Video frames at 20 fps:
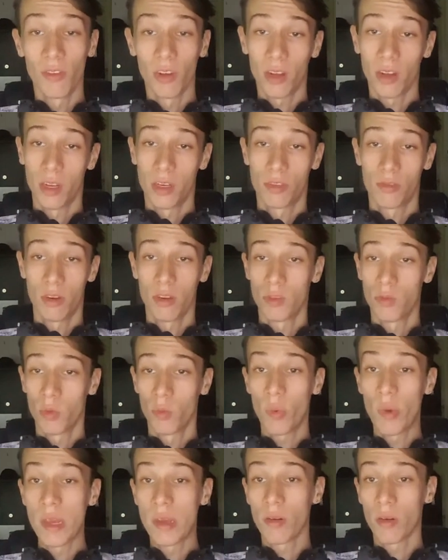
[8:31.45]
for countries
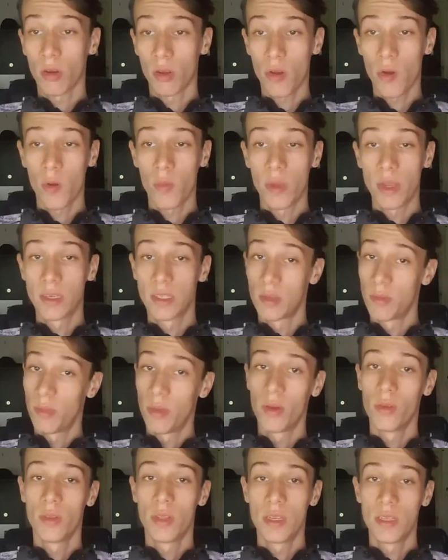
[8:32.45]
with weaker economies to build